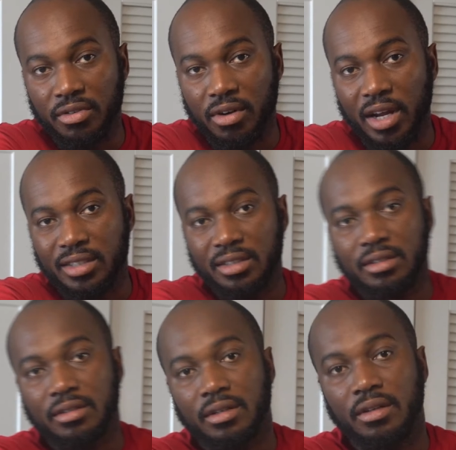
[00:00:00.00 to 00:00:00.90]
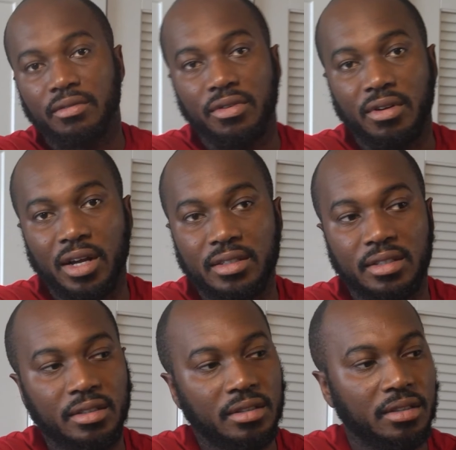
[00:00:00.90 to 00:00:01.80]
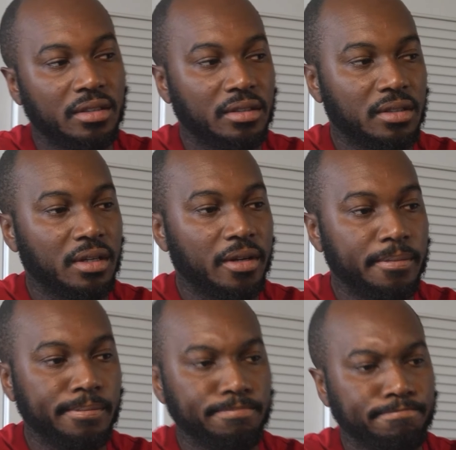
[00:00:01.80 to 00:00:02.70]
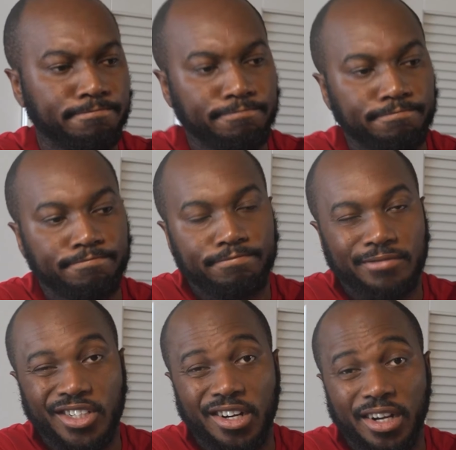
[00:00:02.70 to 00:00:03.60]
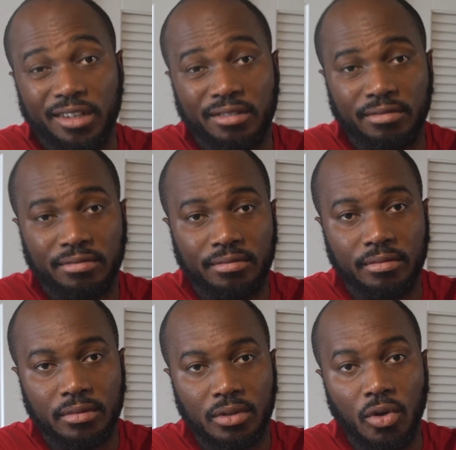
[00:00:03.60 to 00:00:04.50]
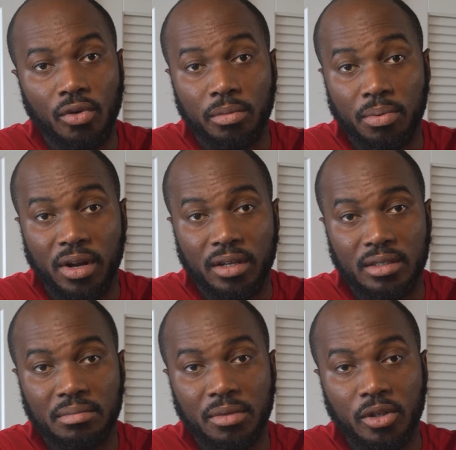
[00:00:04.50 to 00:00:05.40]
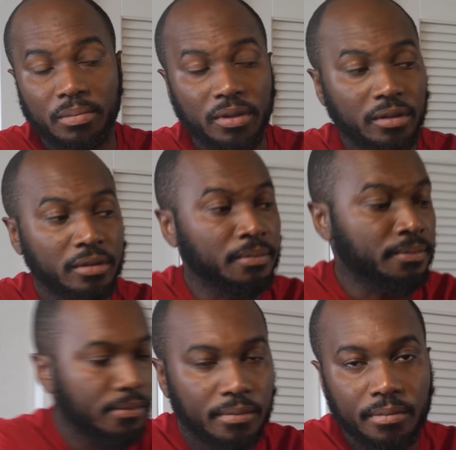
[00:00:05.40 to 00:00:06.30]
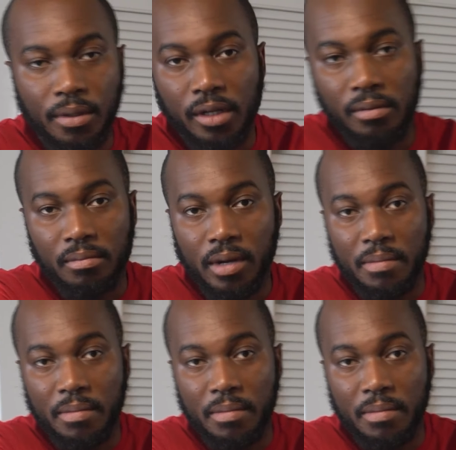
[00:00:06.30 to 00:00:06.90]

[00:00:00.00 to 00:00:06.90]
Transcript: Verizon, and Verizon is it's alright, overpriced in my opinion. But my